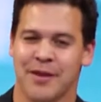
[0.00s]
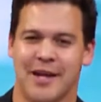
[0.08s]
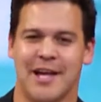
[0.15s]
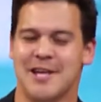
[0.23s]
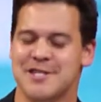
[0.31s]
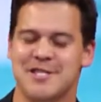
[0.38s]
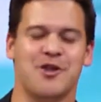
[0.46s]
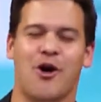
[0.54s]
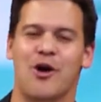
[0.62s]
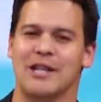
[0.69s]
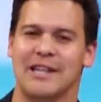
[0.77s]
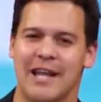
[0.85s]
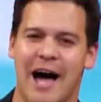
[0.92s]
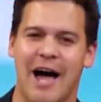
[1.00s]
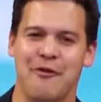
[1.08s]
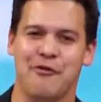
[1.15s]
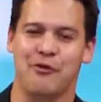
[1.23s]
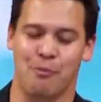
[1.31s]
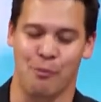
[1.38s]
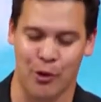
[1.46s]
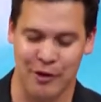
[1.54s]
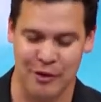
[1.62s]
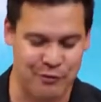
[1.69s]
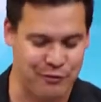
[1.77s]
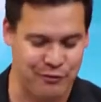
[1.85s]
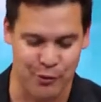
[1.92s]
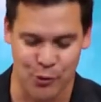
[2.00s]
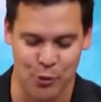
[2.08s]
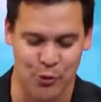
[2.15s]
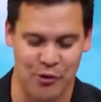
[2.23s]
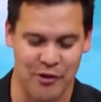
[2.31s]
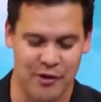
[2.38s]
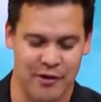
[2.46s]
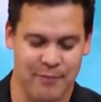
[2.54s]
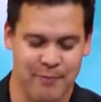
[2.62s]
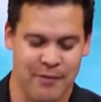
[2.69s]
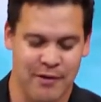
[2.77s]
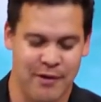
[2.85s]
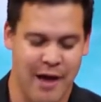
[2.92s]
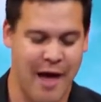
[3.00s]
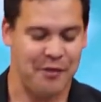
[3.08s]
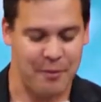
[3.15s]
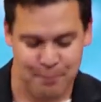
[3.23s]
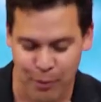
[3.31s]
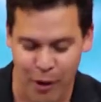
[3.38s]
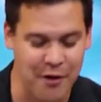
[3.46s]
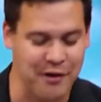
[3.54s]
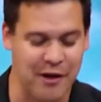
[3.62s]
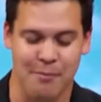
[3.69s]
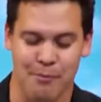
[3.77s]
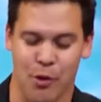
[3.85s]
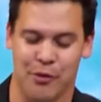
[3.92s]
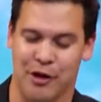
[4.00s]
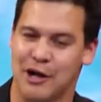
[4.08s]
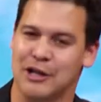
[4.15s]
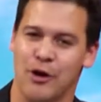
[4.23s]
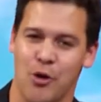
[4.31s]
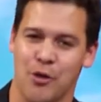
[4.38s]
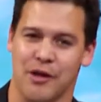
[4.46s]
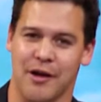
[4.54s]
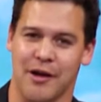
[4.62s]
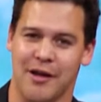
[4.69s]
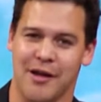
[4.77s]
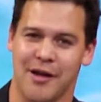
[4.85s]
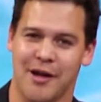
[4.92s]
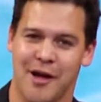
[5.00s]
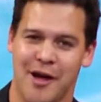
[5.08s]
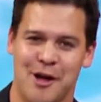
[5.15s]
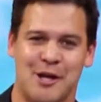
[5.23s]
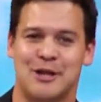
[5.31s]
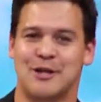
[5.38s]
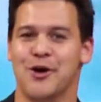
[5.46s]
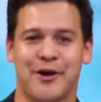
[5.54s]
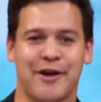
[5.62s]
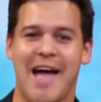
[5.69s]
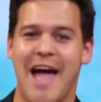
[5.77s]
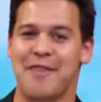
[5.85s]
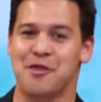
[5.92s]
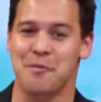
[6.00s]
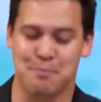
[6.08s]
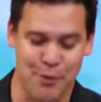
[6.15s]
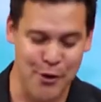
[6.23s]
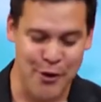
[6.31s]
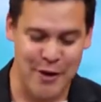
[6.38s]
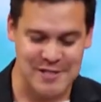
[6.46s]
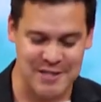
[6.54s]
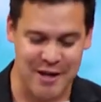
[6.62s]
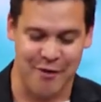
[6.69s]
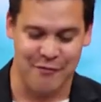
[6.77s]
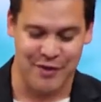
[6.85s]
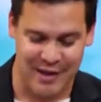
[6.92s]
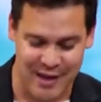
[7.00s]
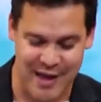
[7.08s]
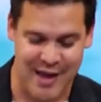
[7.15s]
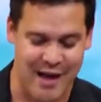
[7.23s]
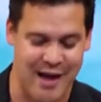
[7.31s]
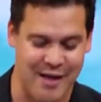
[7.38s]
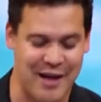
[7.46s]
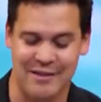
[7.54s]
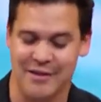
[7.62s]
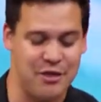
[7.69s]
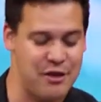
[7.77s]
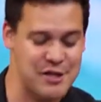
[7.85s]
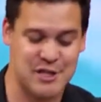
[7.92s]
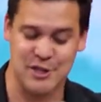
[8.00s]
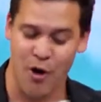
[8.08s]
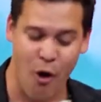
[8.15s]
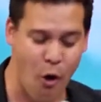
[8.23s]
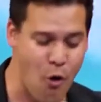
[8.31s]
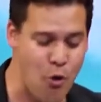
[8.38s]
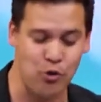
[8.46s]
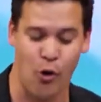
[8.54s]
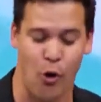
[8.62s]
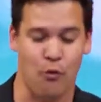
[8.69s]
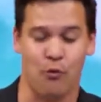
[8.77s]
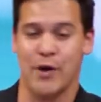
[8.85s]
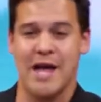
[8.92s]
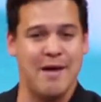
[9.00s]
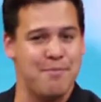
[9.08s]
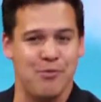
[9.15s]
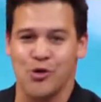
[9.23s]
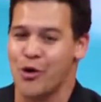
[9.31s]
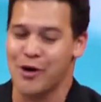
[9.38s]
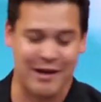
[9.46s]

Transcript: Is not life more than food, and the body more than clothing? Look at the birds of the air. They neither sow nor reap nor